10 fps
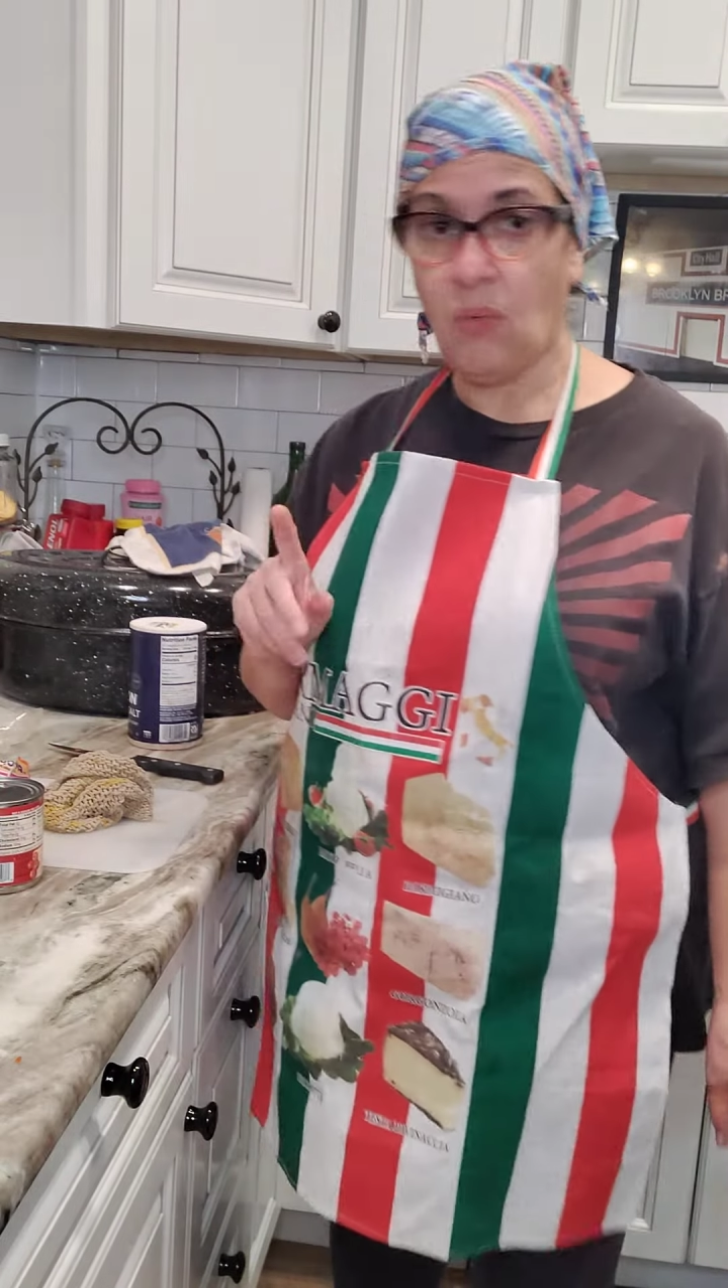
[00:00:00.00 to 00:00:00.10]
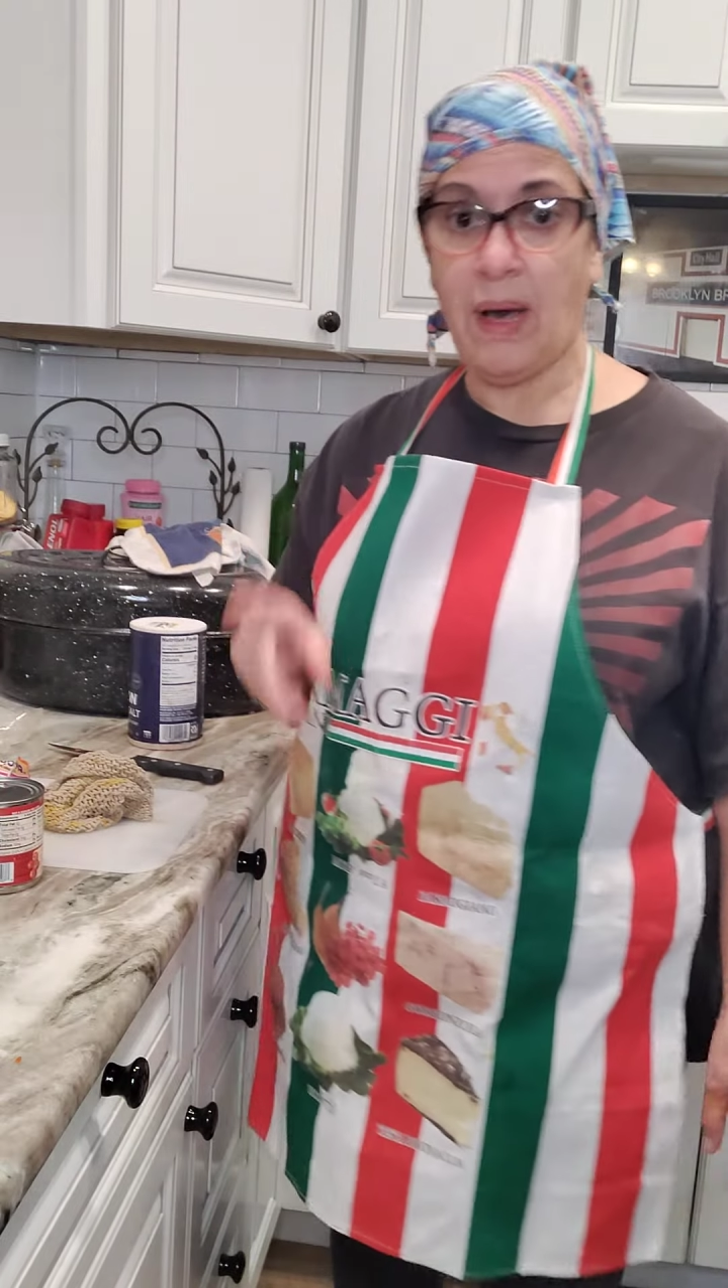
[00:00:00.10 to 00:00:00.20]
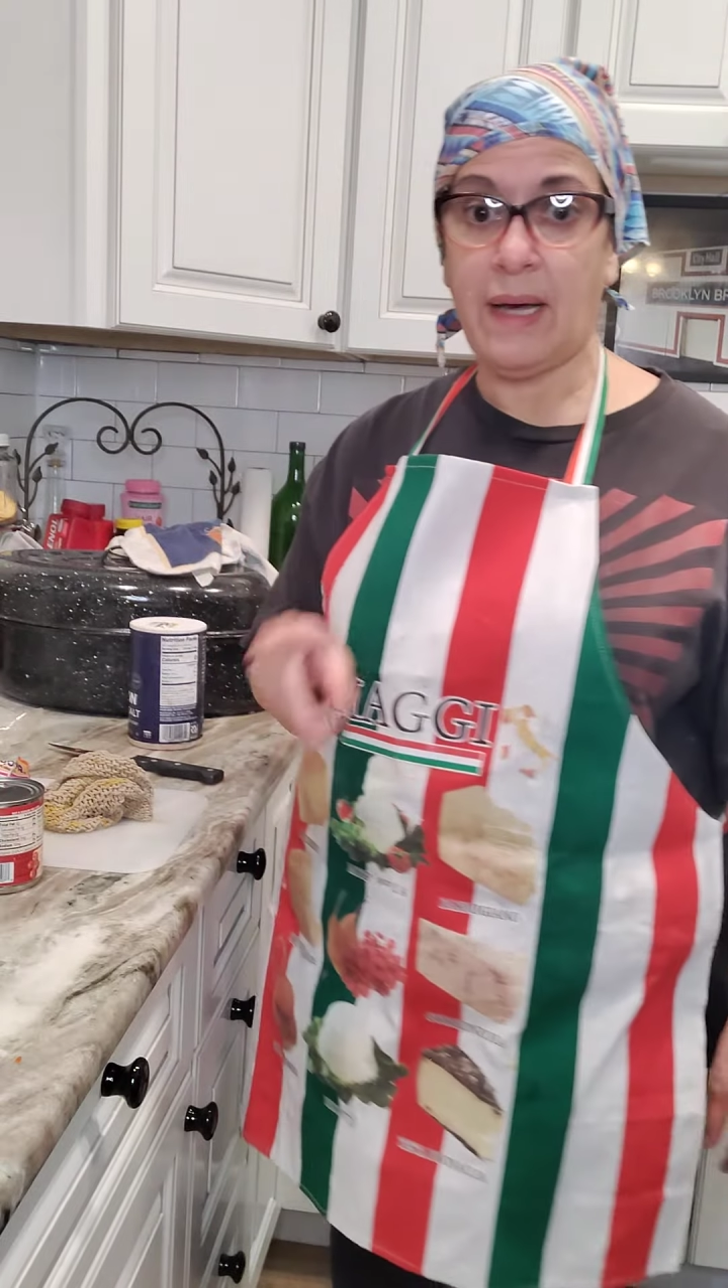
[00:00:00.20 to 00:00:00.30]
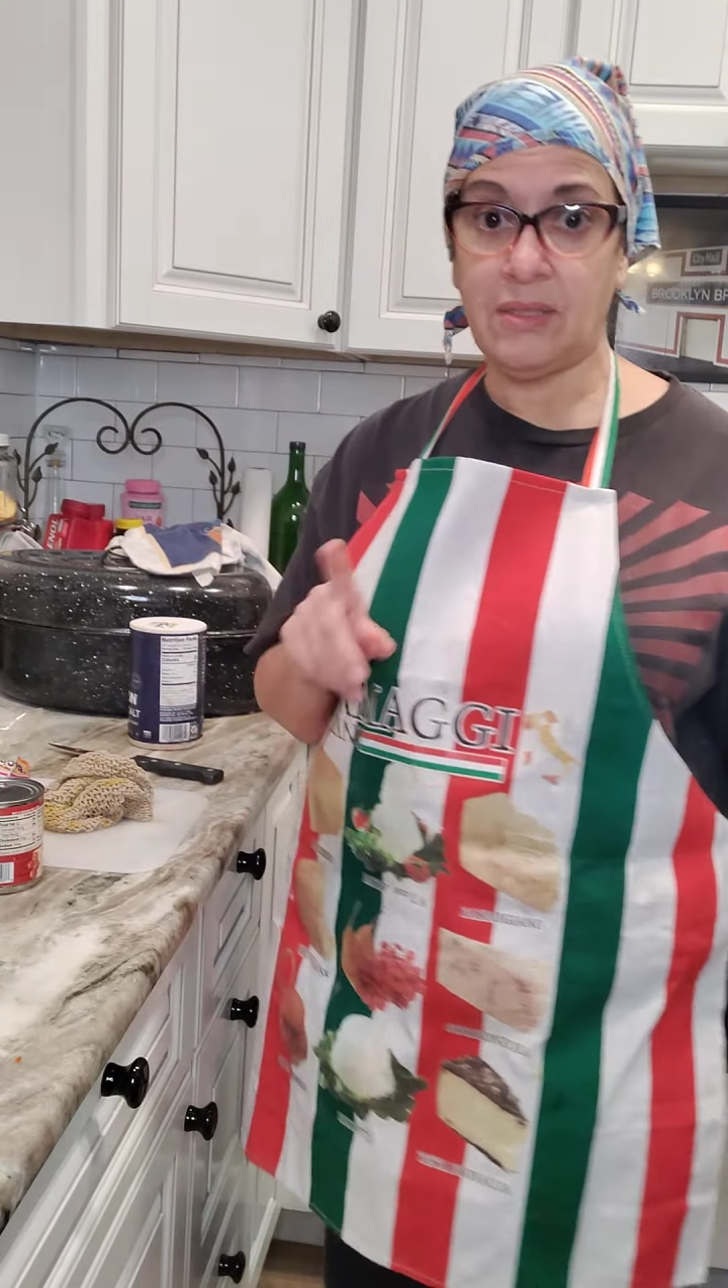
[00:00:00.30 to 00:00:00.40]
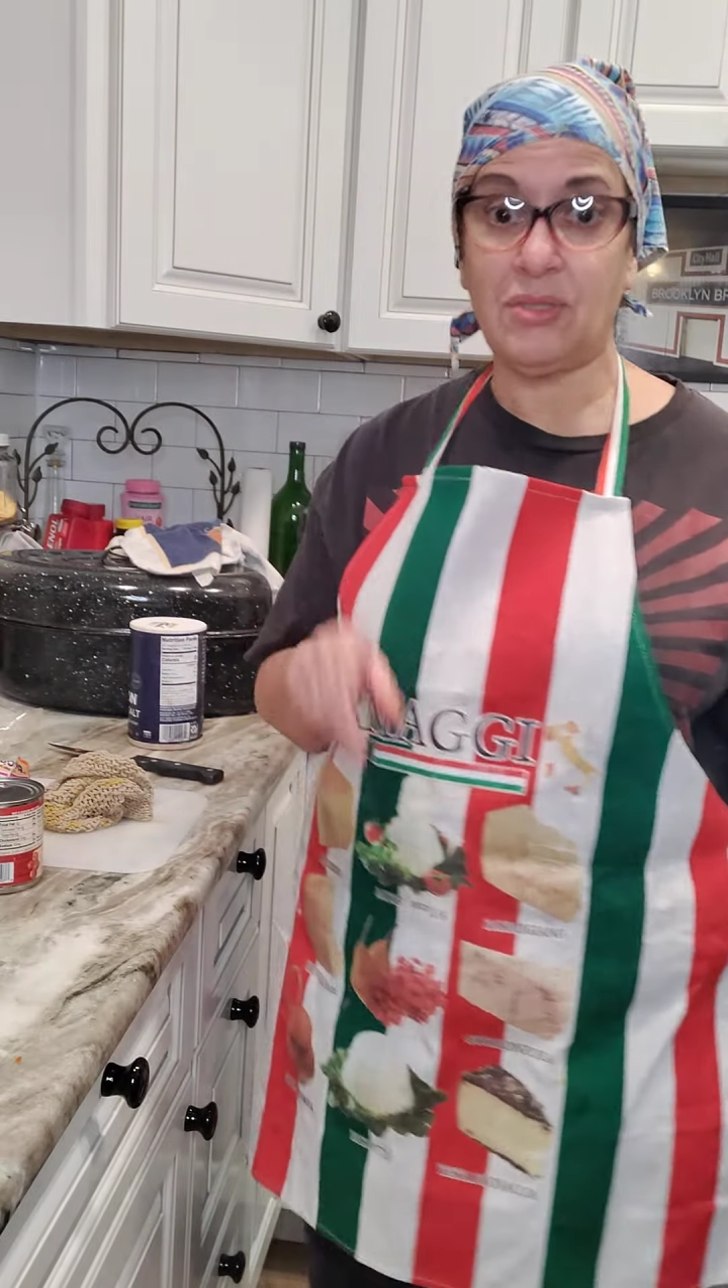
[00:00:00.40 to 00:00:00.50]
a while